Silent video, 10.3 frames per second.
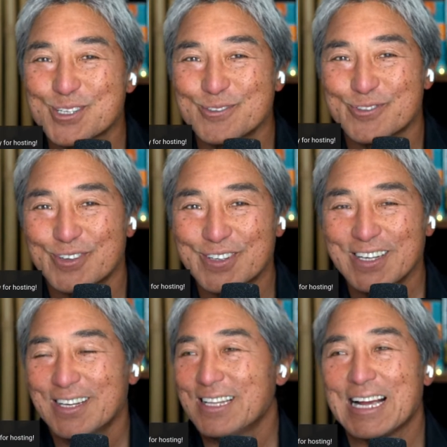true for,
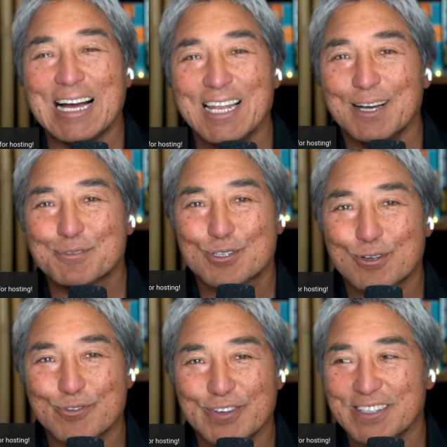like, I love
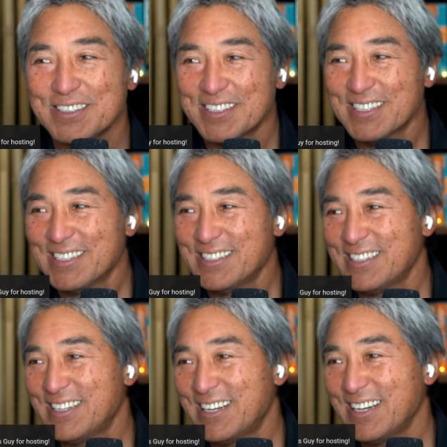surfing
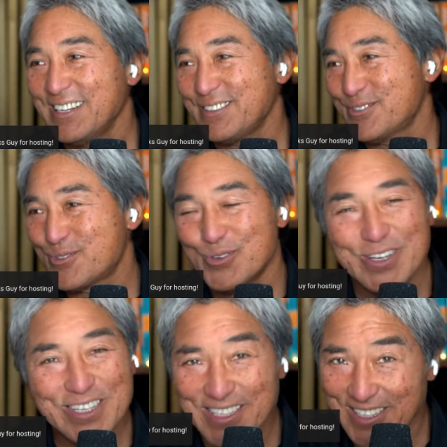and I
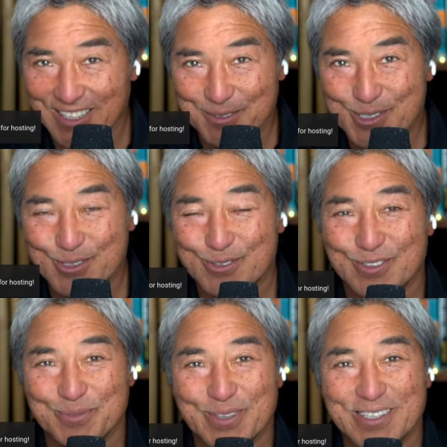really love
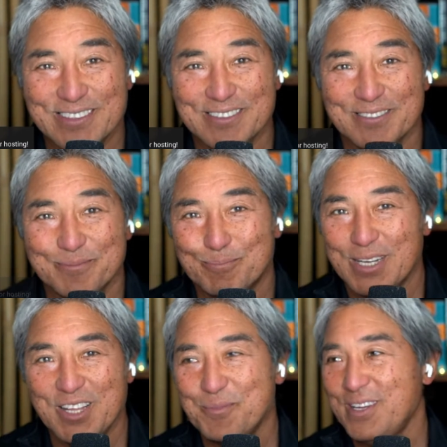surfing, but
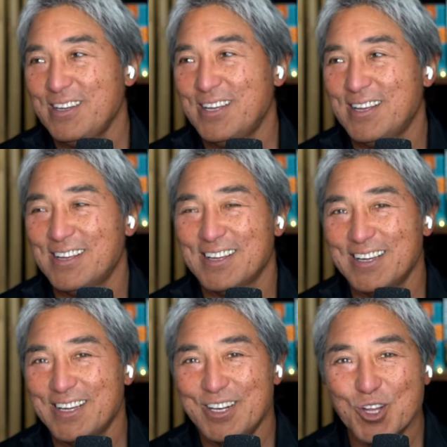believe me,
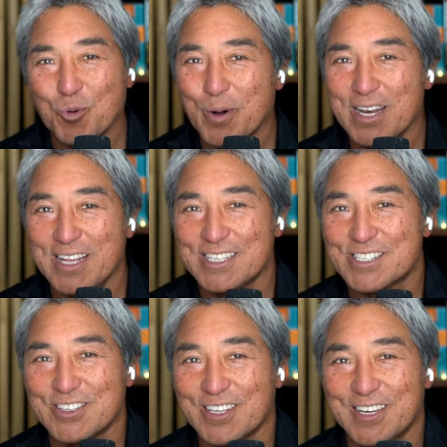no money
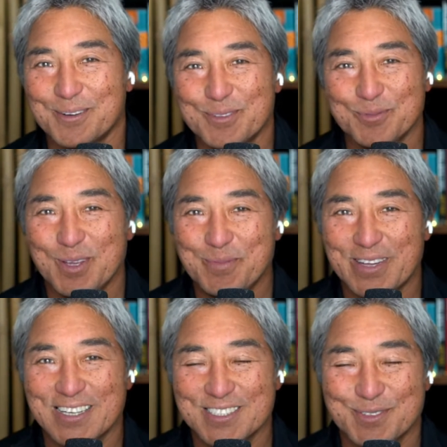is going to come to me
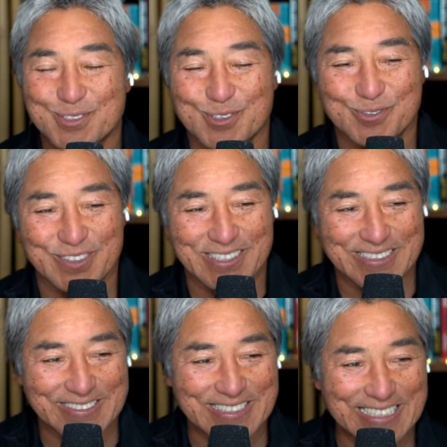because of surfing.
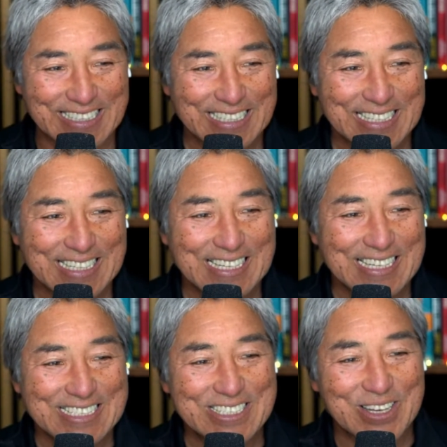Okay.
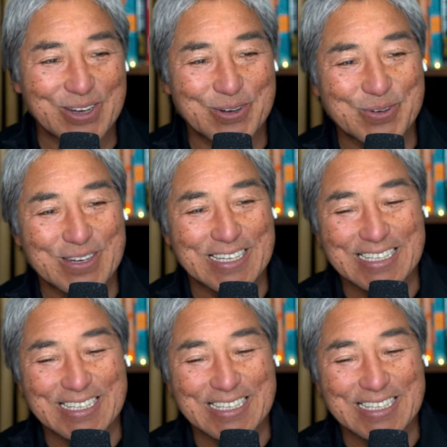So,